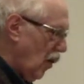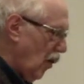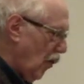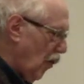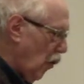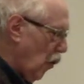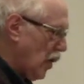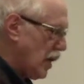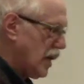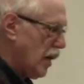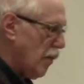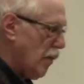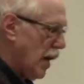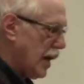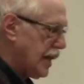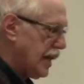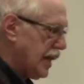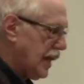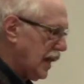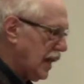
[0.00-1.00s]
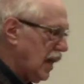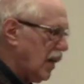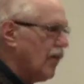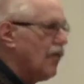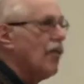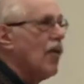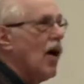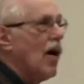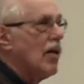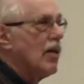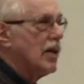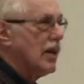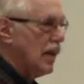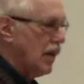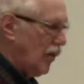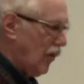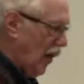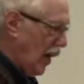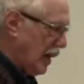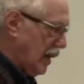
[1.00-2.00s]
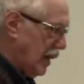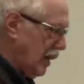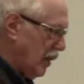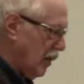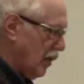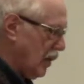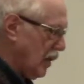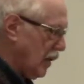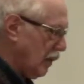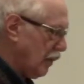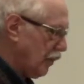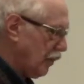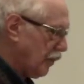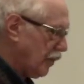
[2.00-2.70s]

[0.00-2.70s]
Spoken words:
for domestic and foreign investors.